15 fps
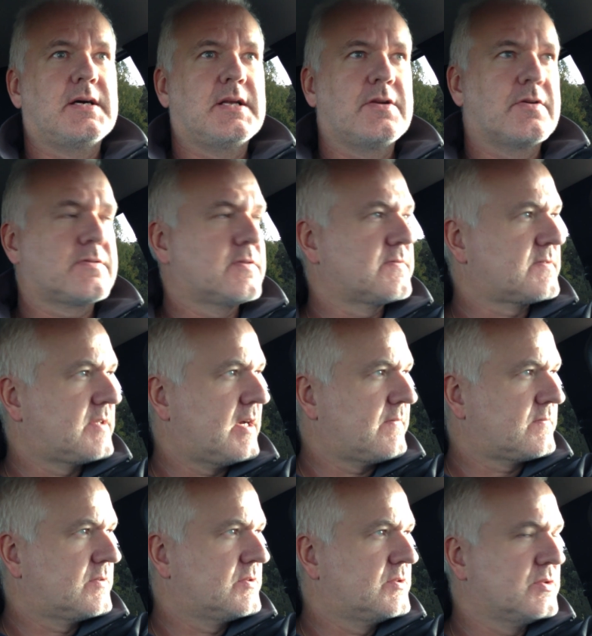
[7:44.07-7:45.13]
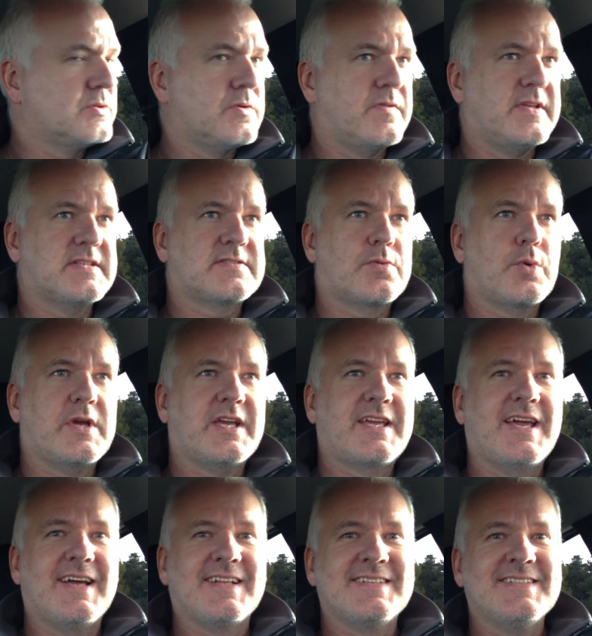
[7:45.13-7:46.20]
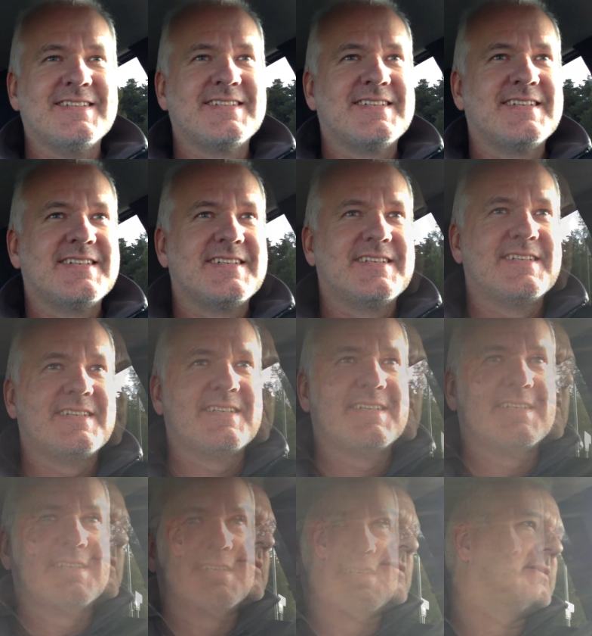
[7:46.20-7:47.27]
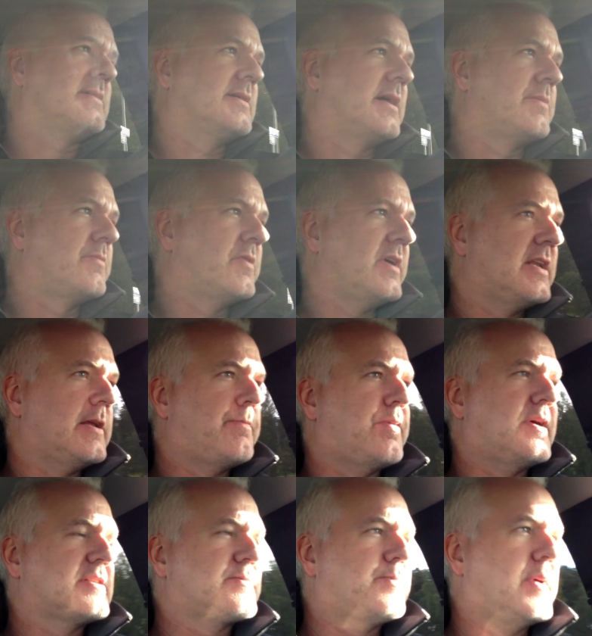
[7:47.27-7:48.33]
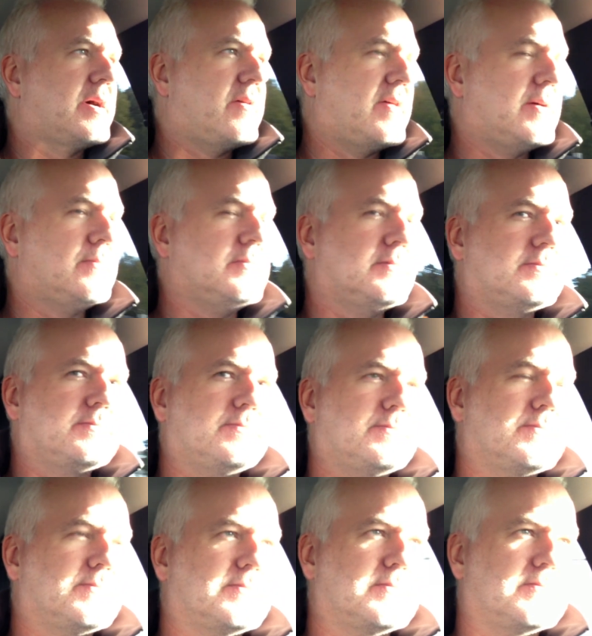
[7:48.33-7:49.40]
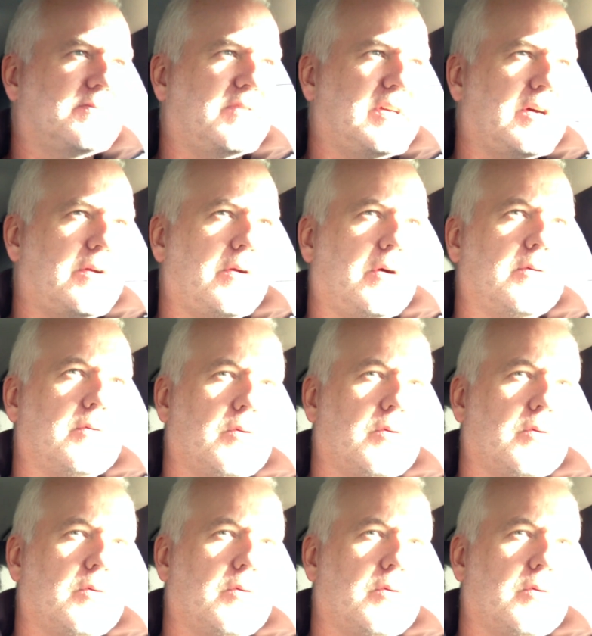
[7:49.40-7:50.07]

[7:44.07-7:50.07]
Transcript: A lot of stuff to do this weekend. I'm really impressed by them. They are